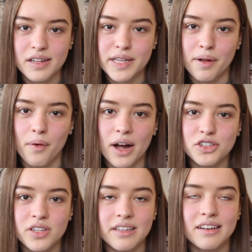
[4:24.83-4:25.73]
So I
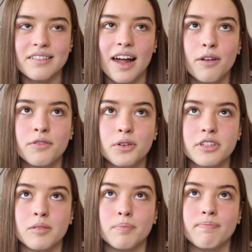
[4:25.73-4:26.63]
just think it's helpful
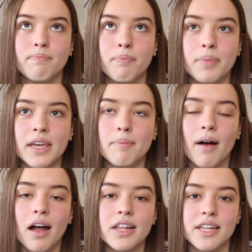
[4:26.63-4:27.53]
to be
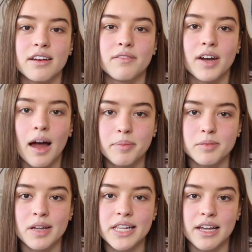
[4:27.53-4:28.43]
positive and
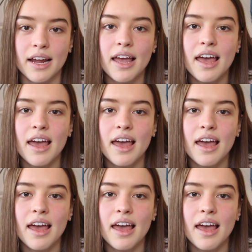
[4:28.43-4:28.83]
optimistic